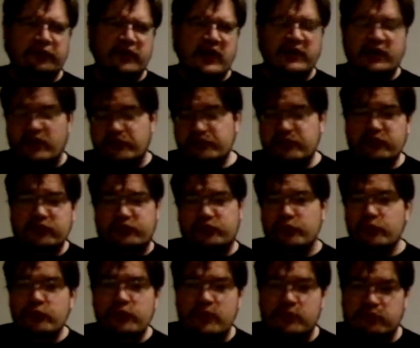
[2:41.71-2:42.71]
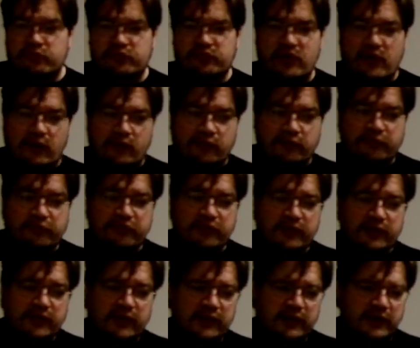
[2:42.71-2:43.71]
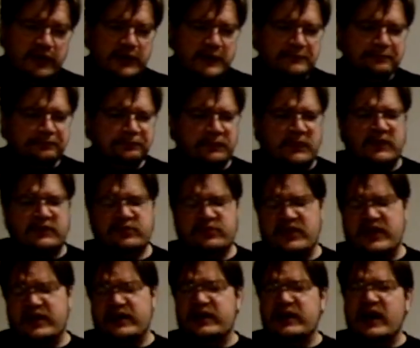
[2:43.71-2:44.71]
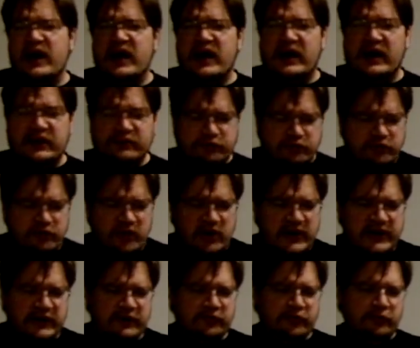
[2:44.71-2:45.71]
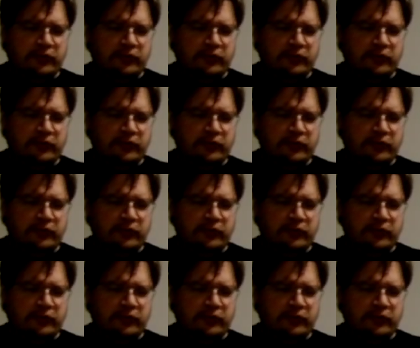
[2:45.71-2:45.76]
and often to themselves. They are trying to